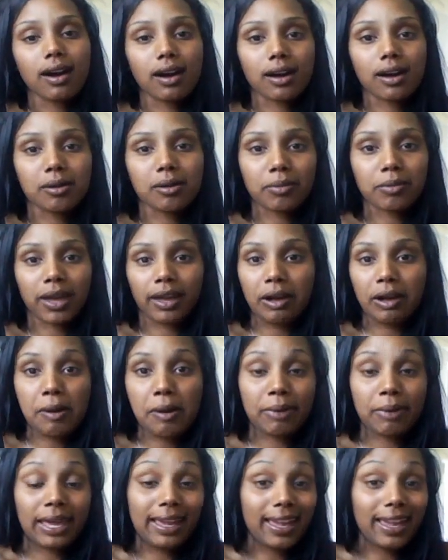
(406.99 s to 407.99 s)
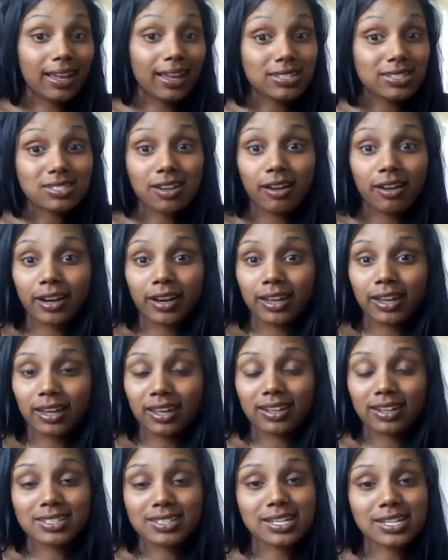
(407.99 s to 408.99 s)
I got my aunt on
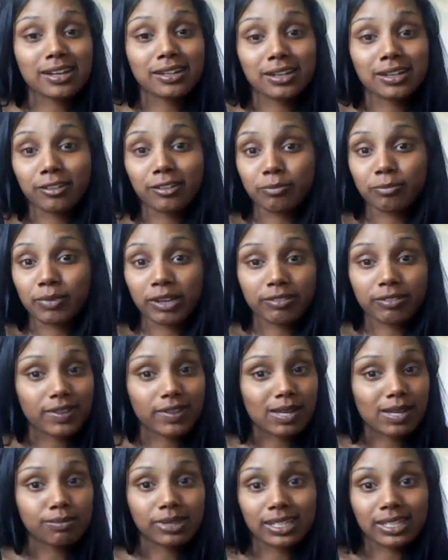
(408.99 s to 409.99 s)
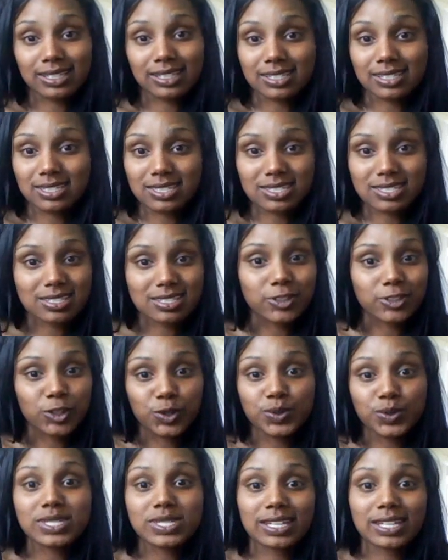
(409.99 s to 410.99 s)
it. A ton of my family is
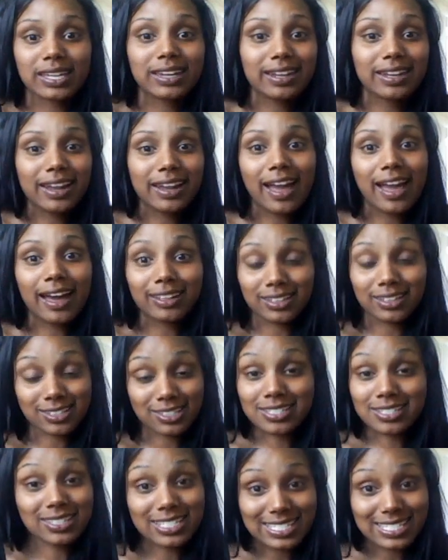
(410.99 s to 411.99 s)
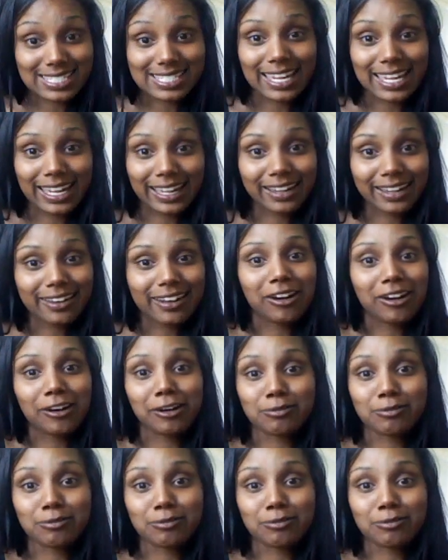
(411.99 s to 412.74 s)
using it to this day.